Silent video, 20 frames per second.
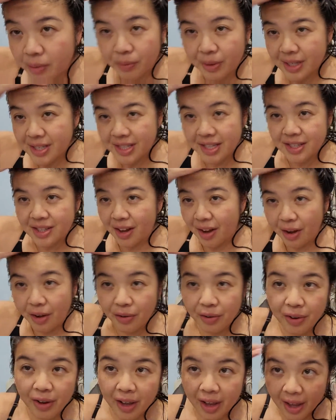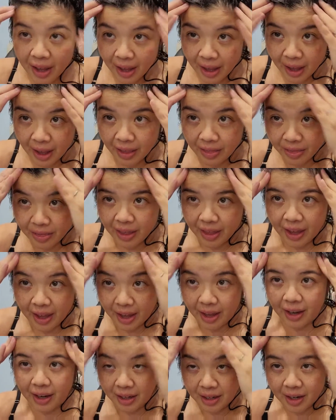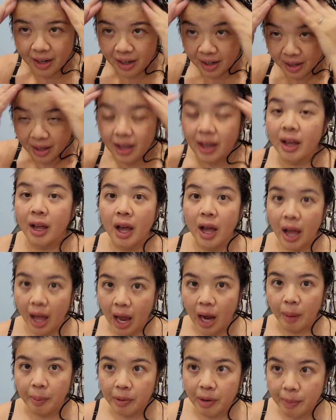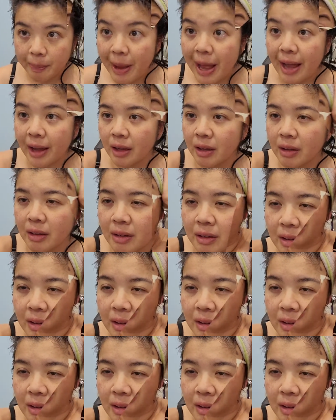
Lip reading: rinse this off and then I'll be right back.